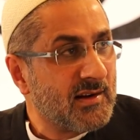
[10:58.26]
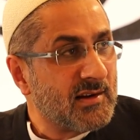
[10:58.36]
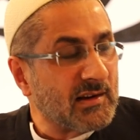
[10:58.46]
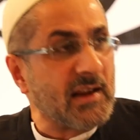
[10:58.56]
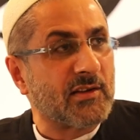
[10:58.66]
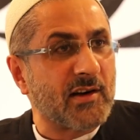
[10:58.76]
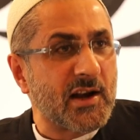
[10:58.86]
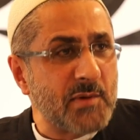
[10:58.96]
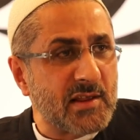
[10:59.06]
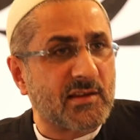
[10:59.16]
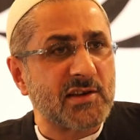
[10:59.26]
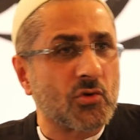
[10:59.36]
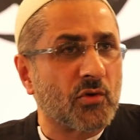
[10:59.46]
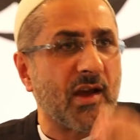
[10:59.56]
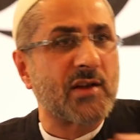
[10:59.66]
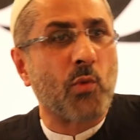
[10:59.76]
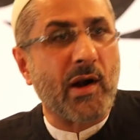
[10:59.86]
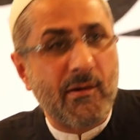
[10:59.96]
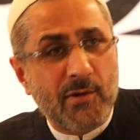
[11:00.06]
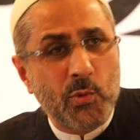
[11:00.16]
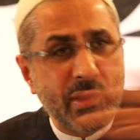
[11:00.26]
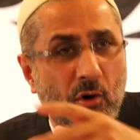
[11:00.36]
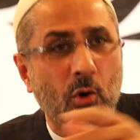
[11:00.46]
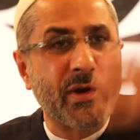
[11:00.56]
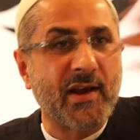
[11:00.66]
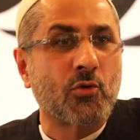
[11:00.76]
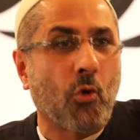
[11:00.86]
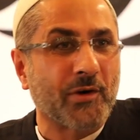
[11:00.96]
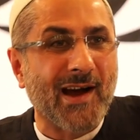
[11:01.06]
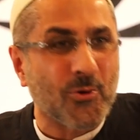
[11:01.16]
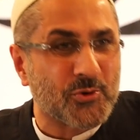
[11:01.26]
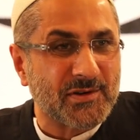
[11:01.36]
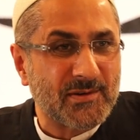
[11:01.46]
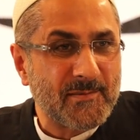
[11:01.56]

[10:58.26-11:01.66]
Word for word: Either admit this or that. Wherever we go, we get caught out.